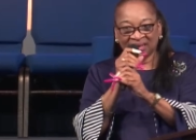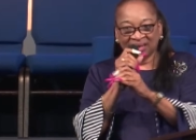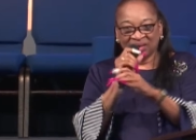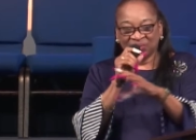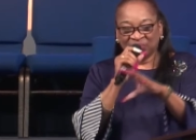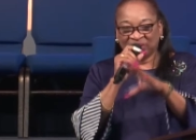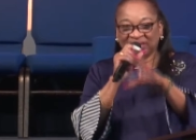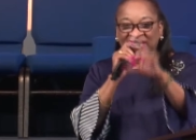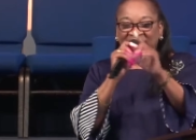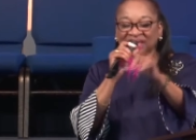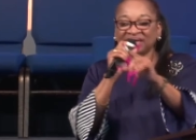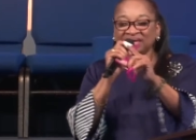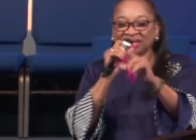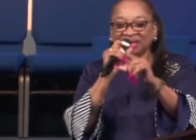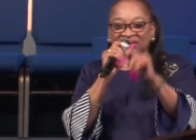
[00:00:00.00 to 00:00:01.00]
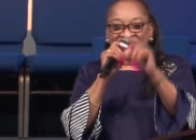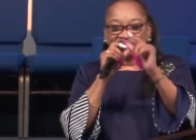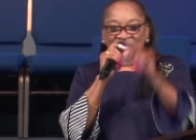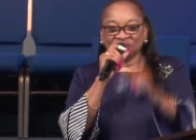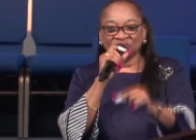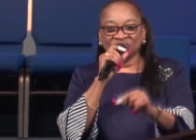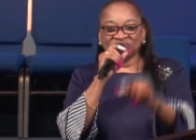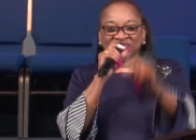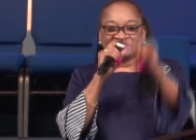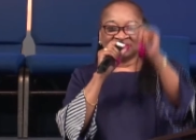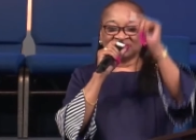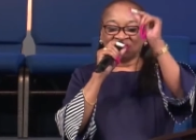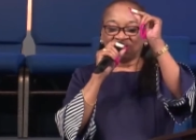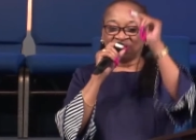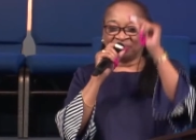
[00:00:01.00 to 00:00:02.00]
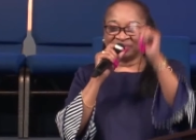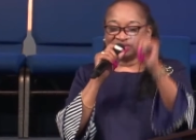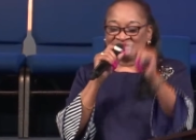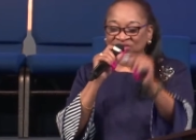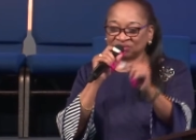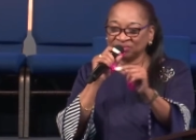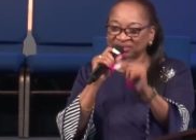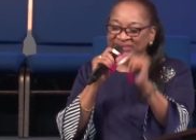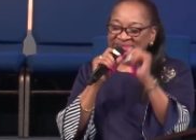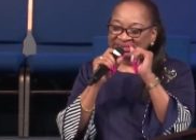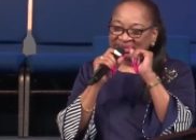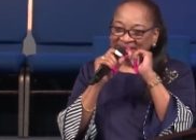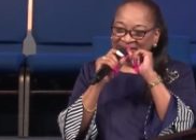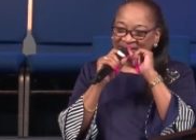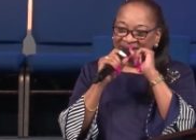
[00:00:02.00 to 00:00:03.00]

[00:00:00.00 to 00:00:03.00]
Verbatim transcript: But he used the opportunity